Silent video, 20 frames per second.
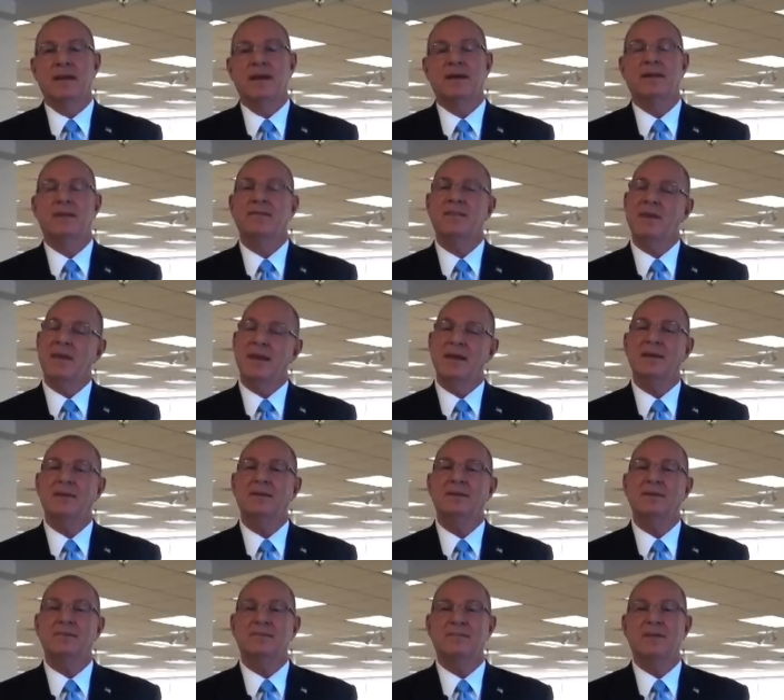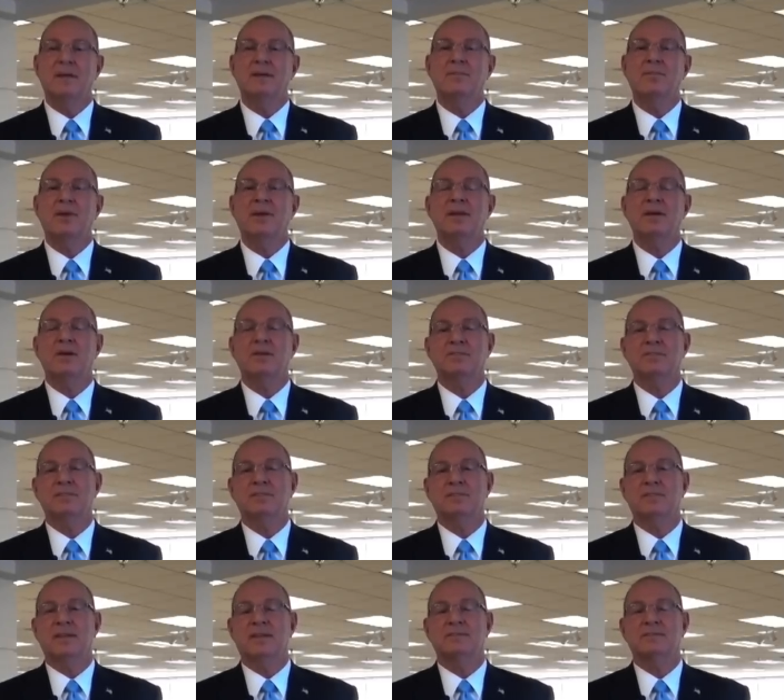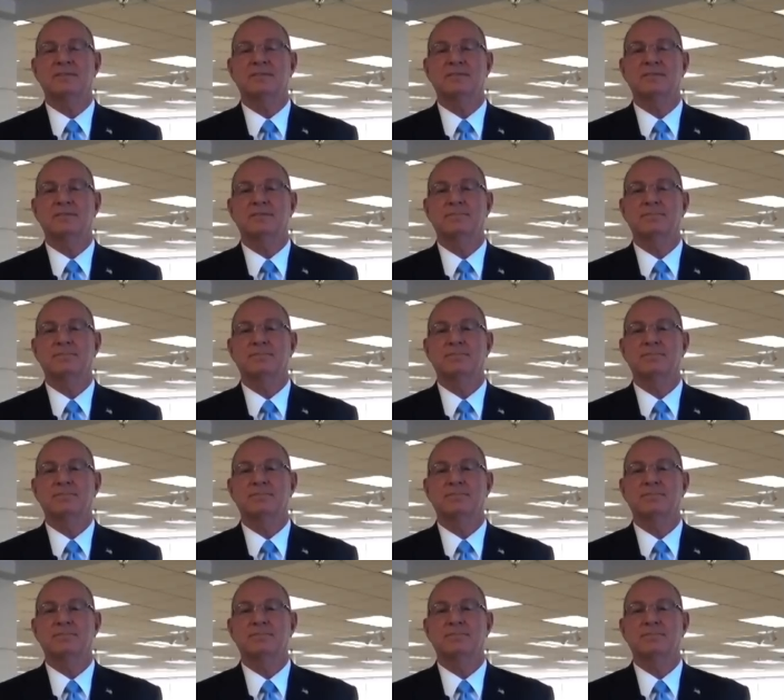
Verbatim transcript: and in the end, celebrating our successes.